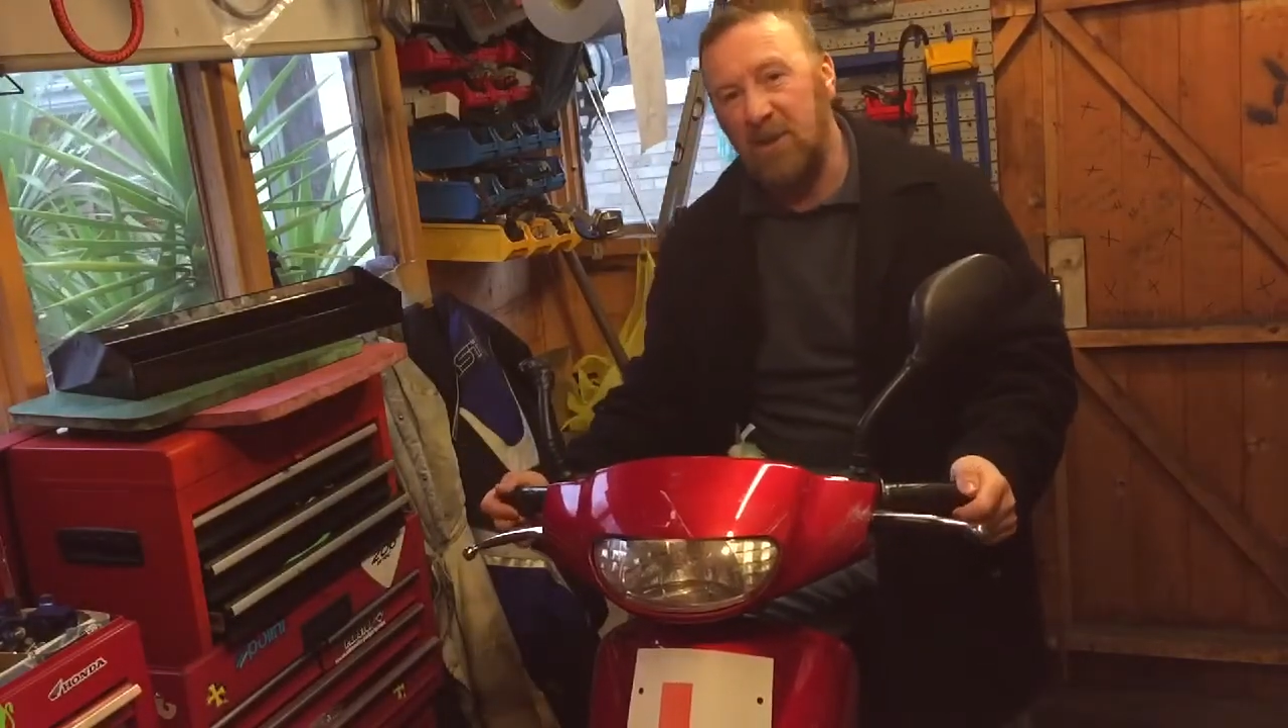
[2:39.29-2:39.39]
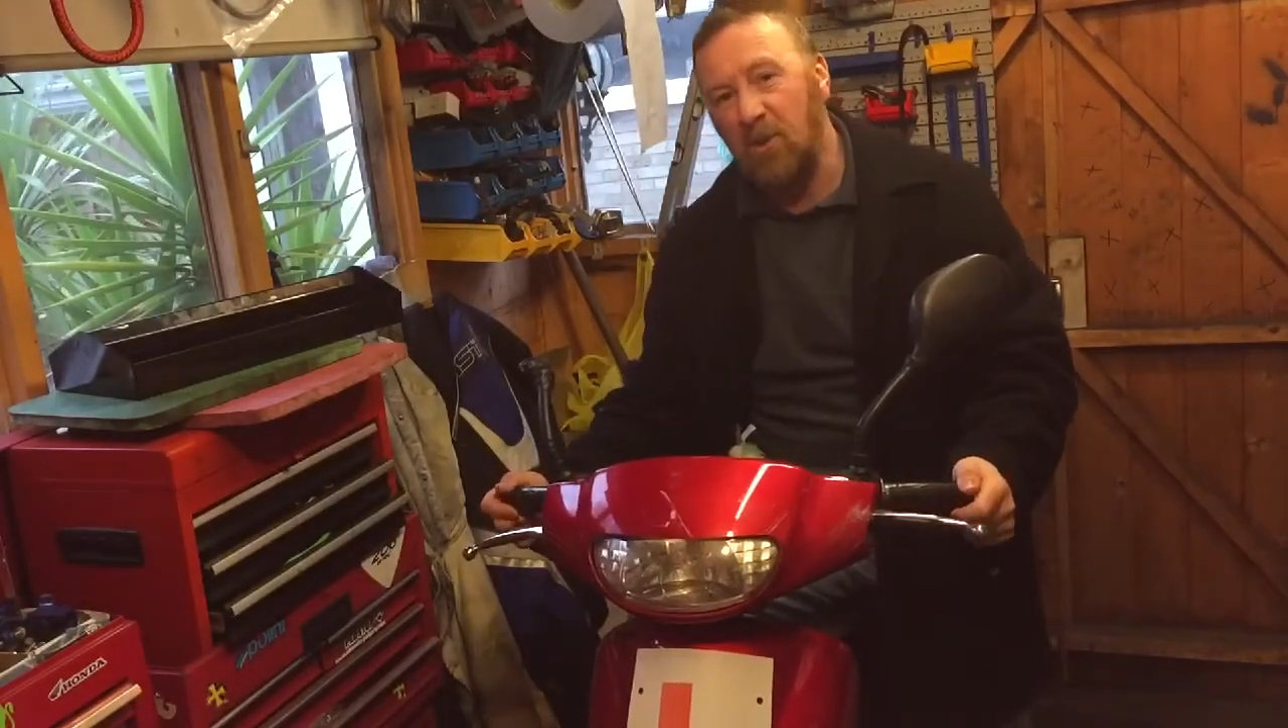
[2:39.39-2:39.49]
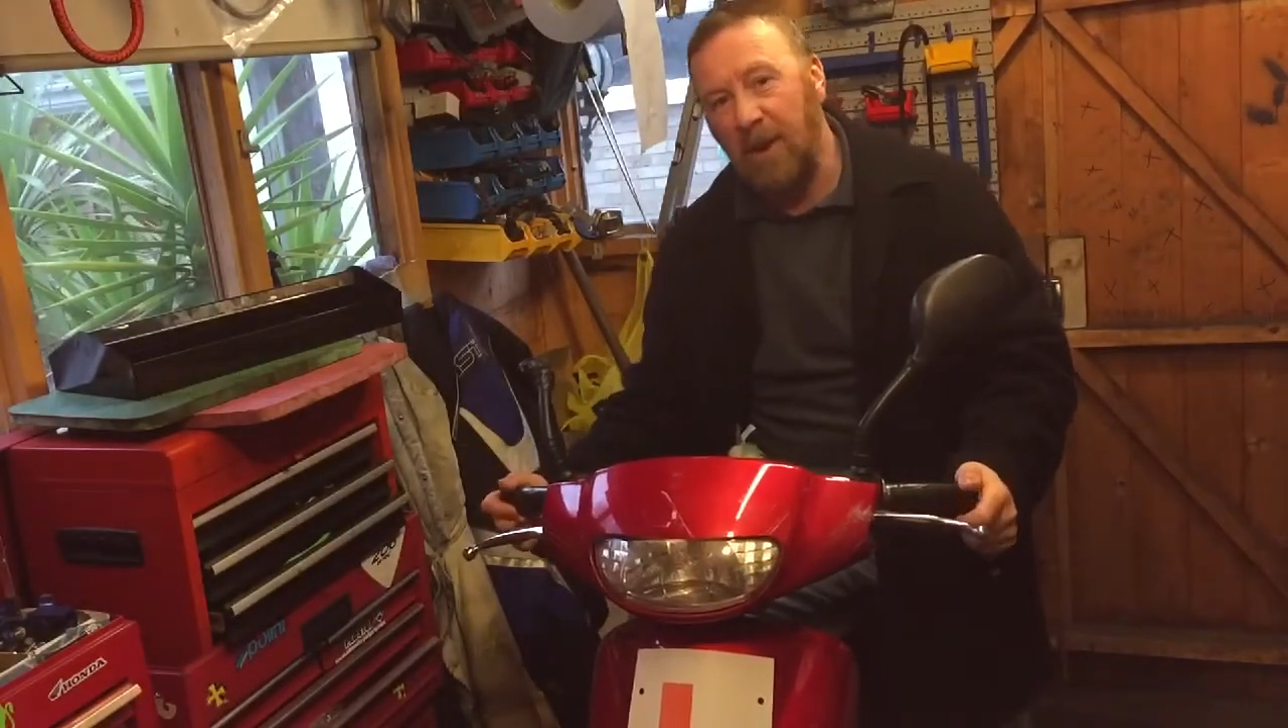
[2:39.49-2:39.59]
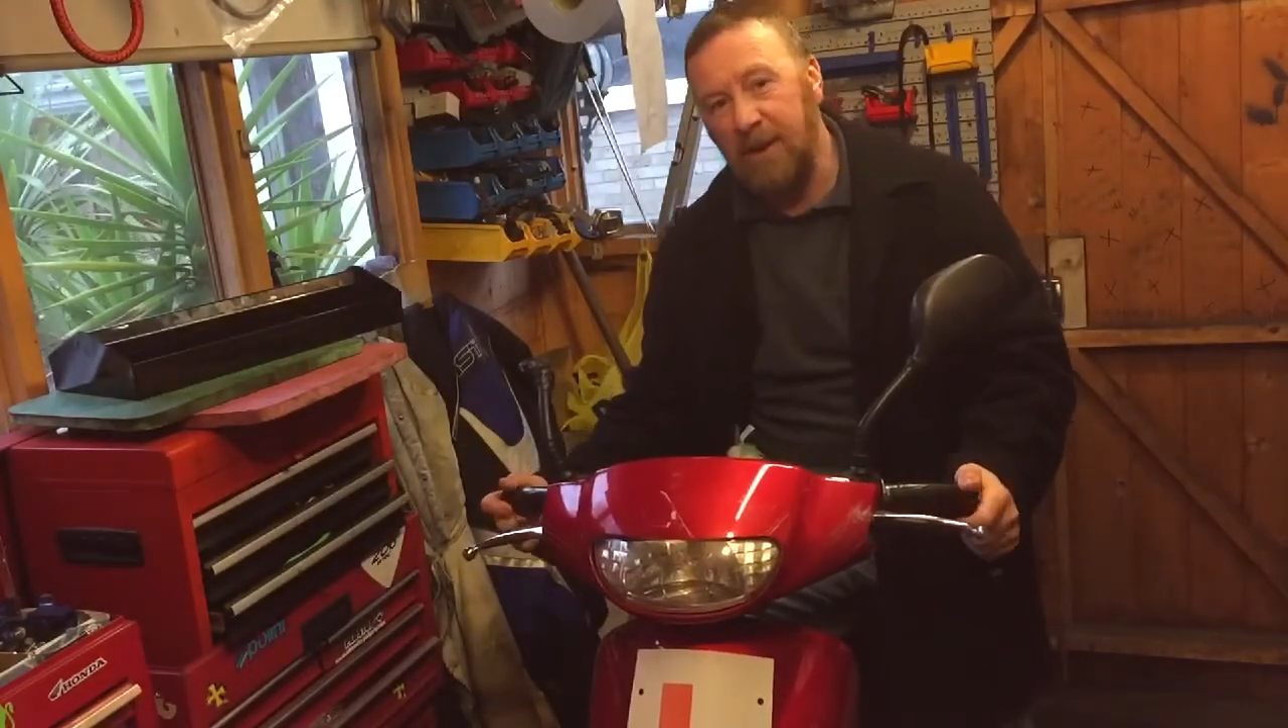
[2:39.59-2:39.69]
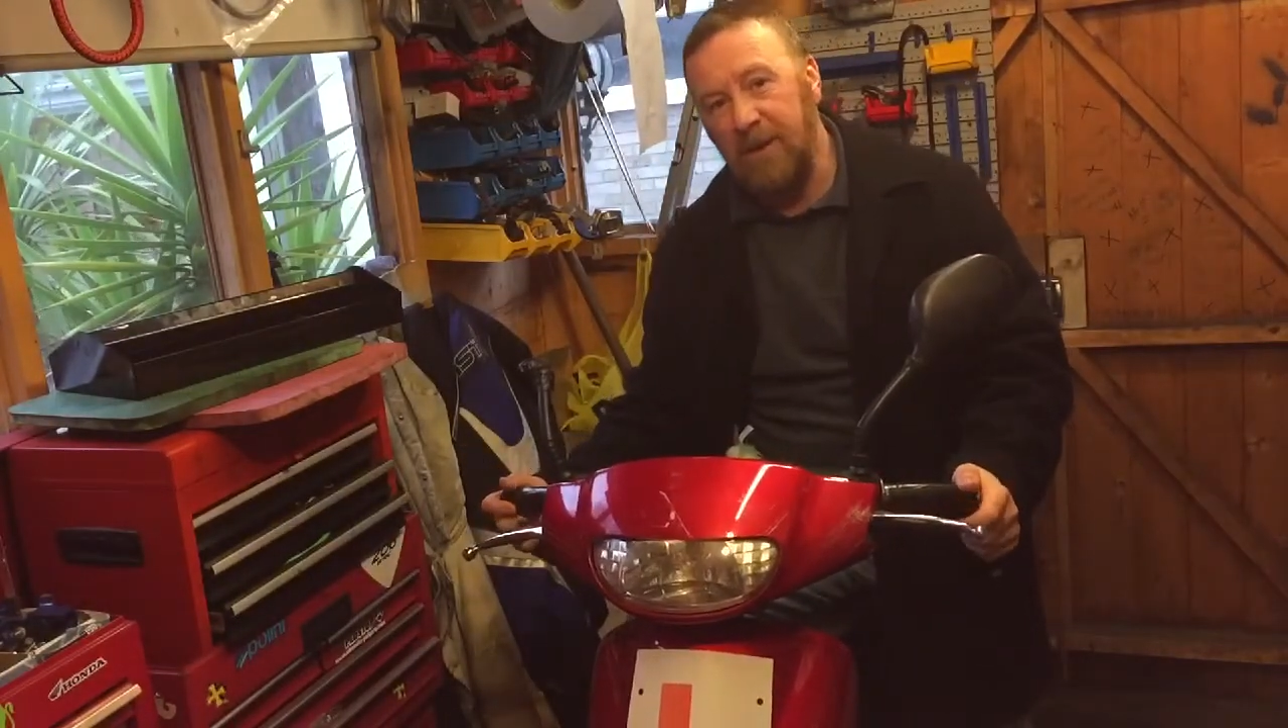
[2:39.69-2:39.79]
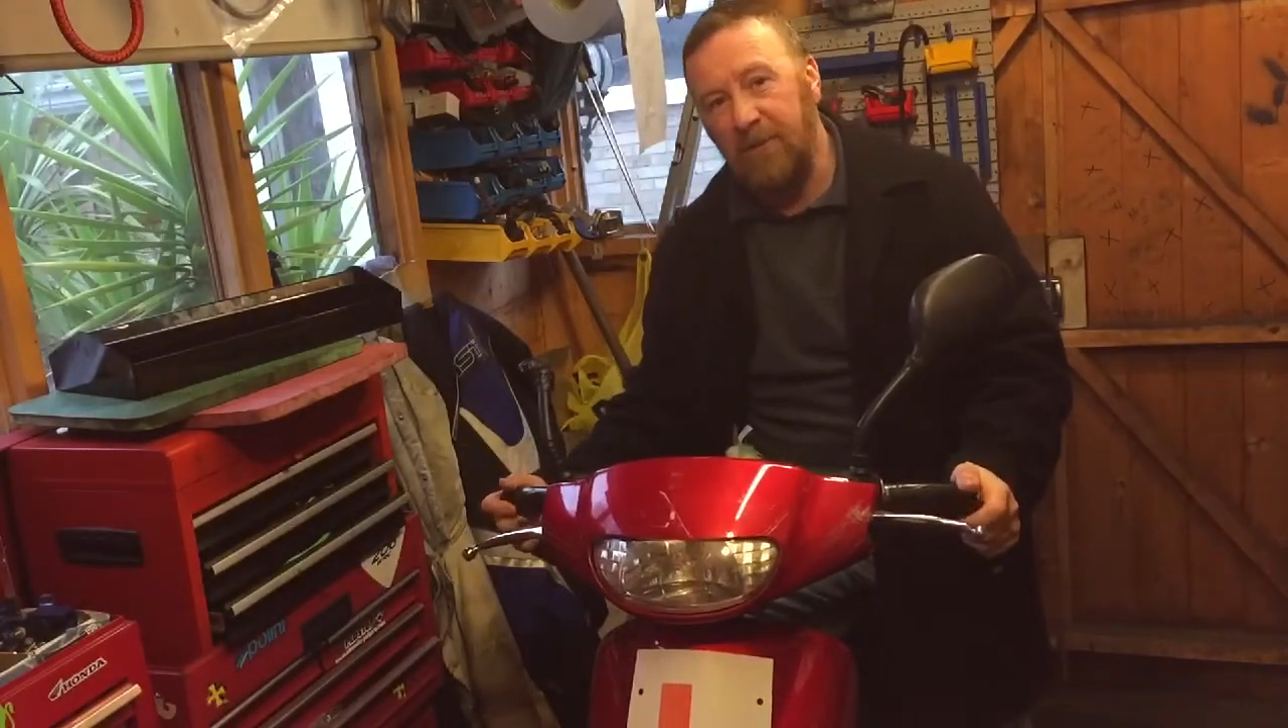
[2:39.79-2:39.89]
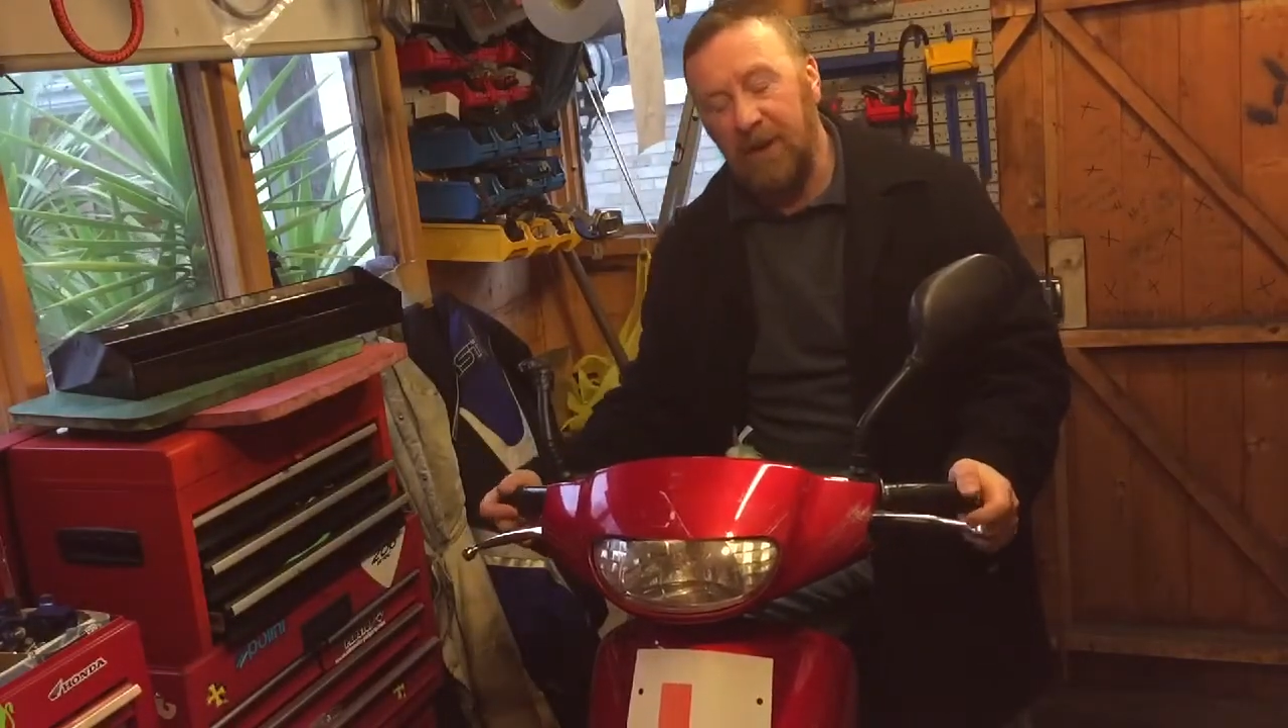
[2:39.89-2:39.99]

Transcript: 280